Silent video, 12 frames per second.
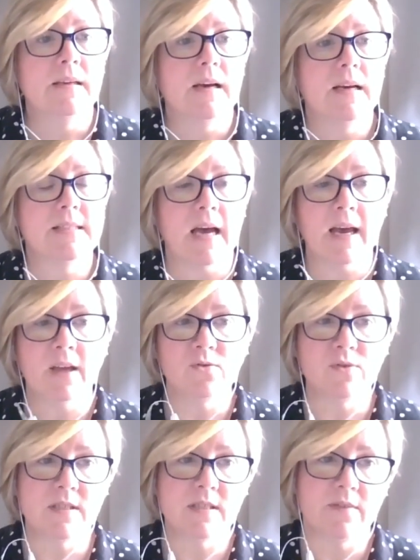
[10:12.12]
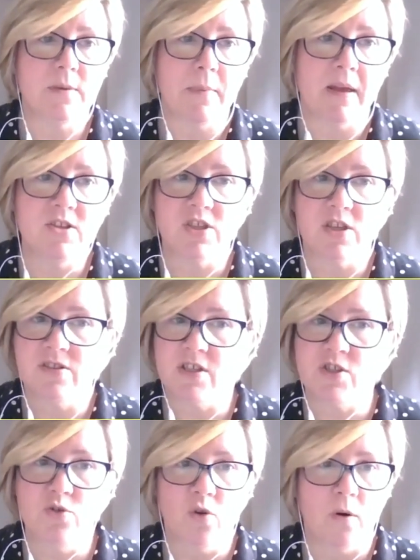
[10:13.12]
A diagnosis of dementia
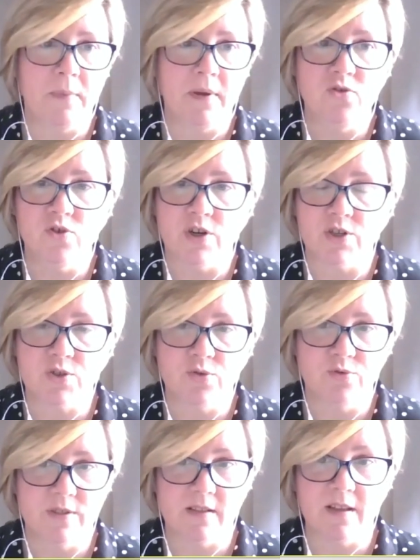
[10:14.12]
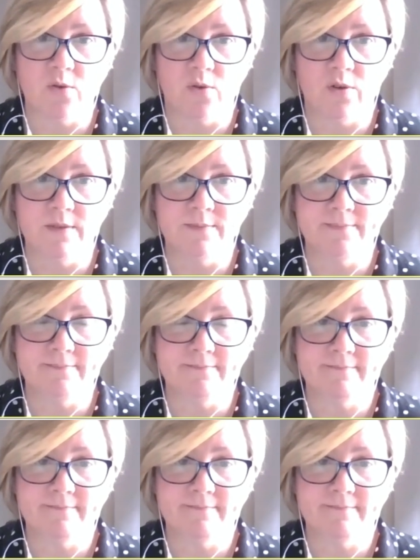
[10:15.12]
does not mean you are totally gone,